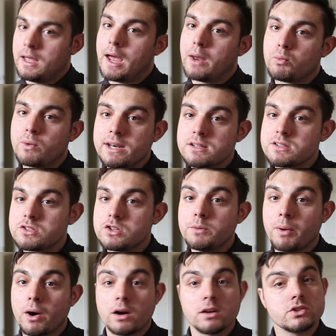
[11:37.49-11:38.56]
And when is two
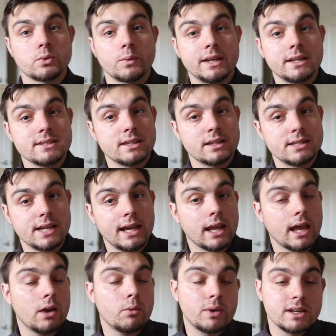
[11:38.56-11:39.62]
parts? When is the date
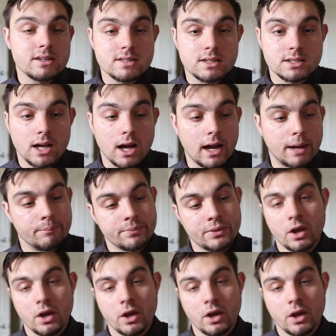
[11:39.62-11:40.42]
and when is the time?